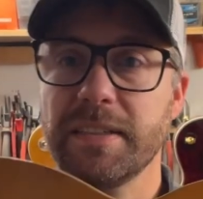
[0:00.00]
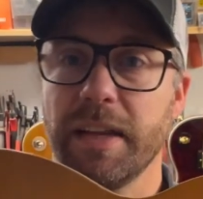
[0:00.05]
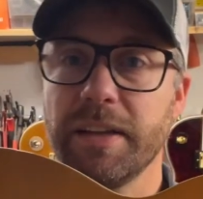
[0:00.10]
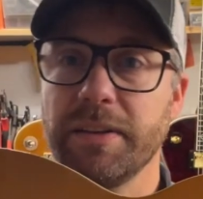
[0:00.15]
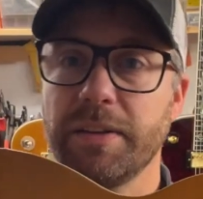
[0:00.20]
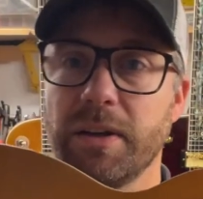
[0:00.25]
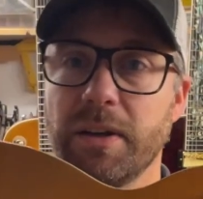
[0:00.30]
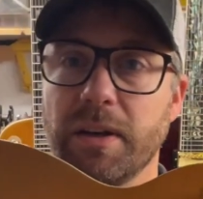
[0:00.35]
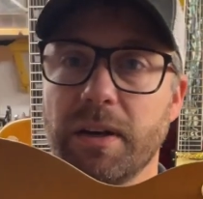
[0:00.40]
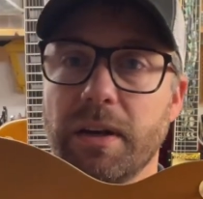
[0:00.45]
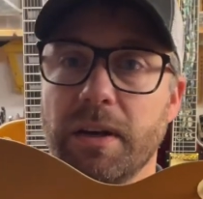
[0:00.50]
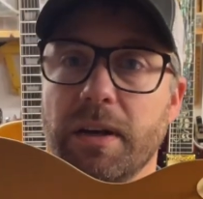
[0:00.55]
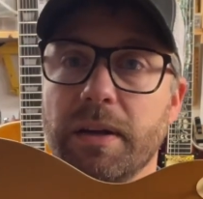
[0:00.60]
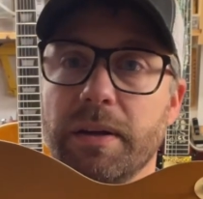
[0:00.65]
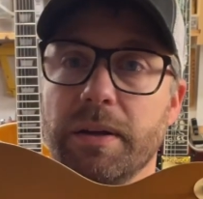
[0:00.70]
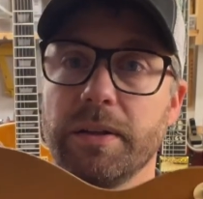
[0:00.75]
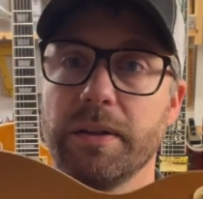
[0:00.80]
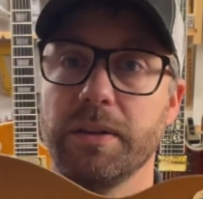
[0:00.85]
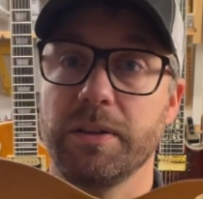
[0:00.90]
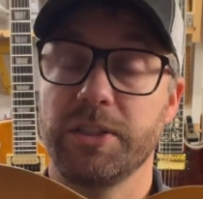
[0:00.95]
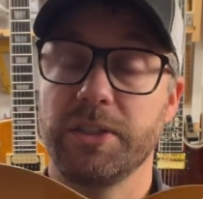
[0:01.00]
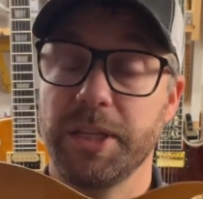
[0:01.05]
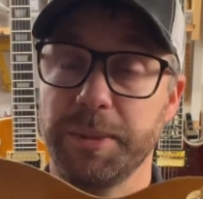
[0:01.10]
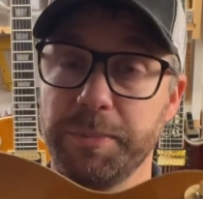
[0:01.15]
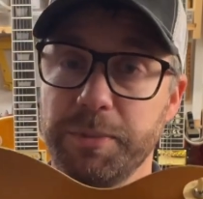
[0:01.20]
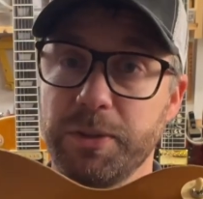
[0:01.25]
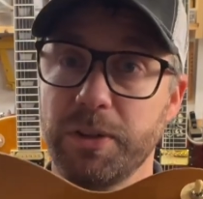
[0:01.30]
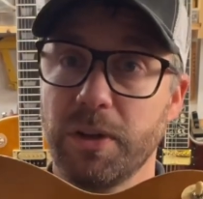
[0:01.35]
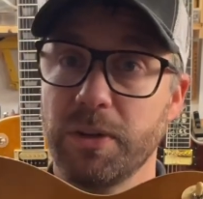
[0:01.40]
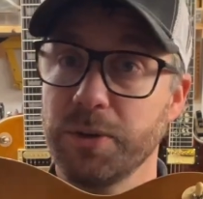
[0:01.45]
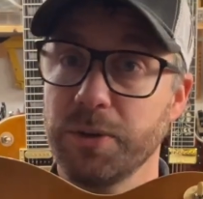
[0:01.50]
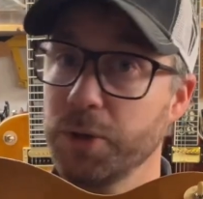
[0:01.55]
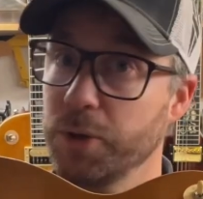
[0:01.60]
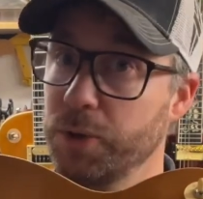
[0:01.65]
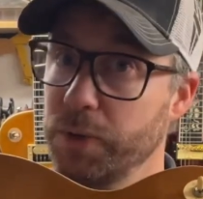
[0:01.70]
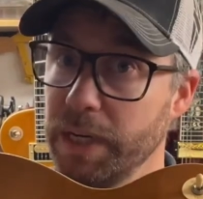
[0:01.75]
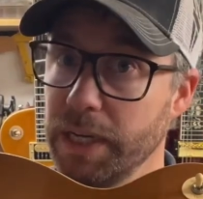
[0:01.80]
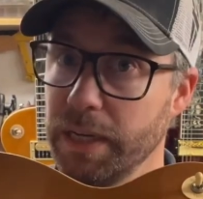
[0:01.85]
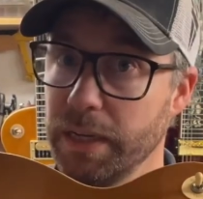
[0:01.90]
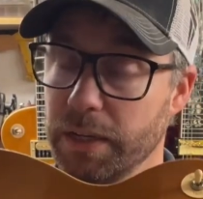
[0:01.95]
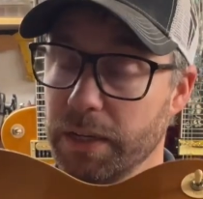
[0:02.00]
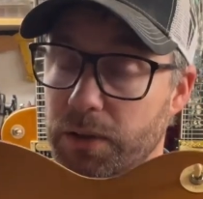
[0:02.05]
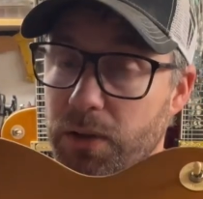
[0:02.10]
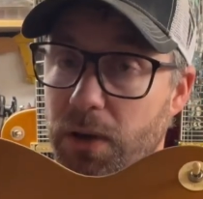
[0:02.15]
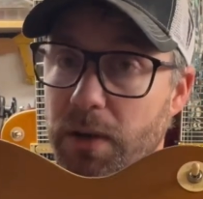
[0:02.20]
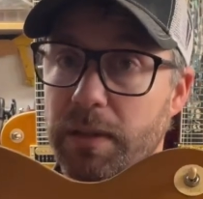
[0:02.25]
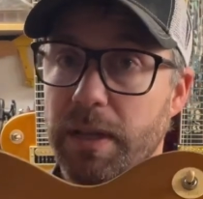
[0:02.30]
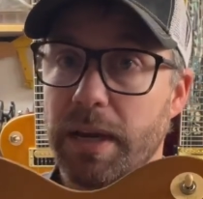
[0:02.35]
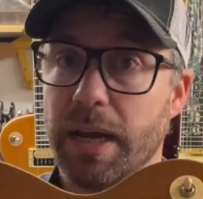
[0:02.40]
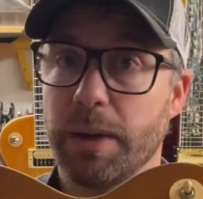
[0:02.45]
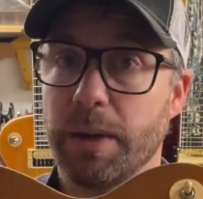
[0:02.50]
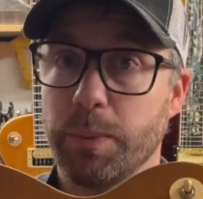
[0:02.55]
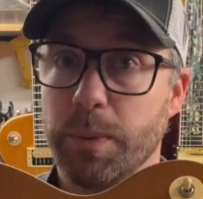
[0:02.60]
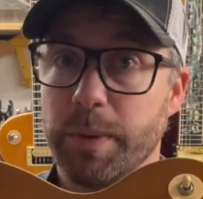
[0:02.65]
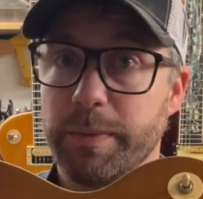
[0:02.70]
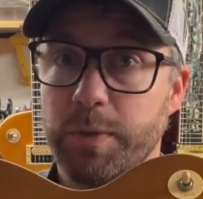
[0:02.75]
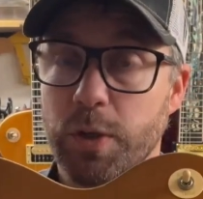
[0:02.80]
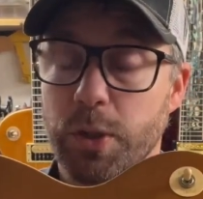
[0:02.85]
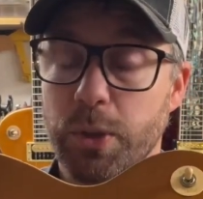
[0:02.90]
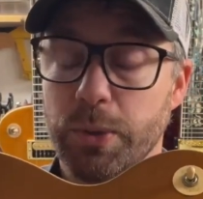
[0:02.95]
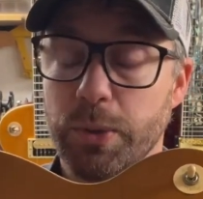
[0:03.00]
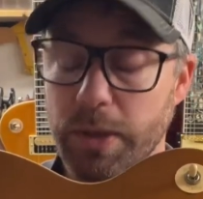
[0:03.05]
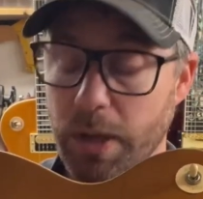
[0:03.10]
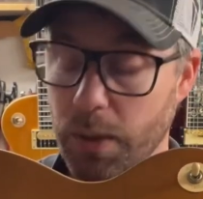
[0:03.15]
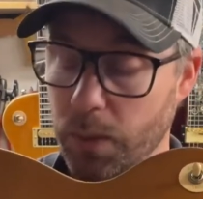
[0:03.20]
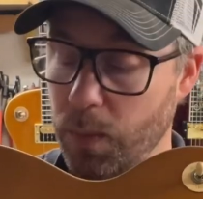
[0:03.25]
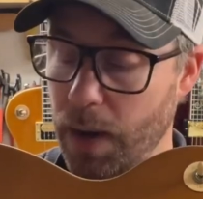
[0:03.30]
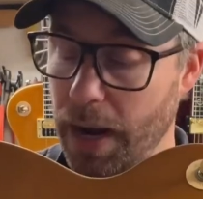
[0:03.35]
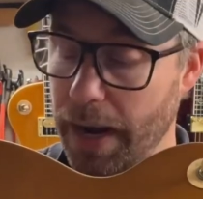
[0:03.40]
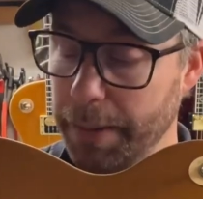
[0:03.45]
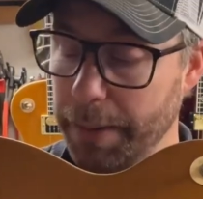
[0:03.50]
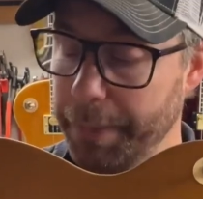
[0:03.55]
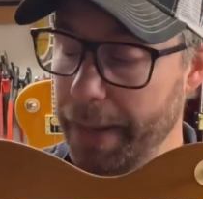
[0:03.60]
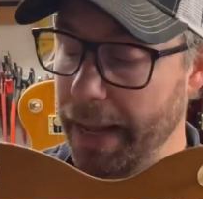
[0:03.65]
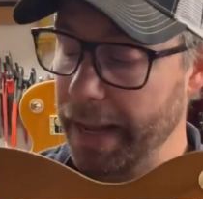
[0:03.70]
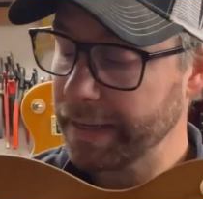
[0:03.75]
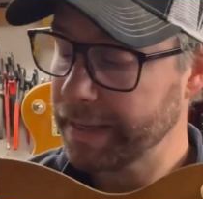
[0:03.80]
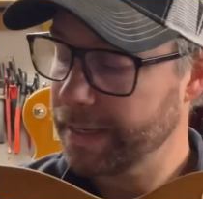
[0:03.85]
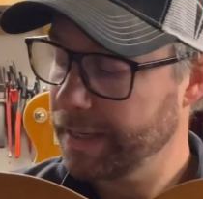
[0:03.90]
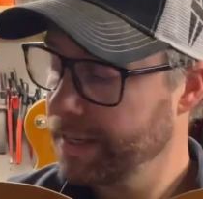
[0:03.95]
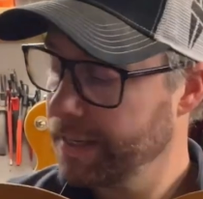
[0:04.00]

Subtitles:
the Chibson Greenie guitar that I reviewed a while back.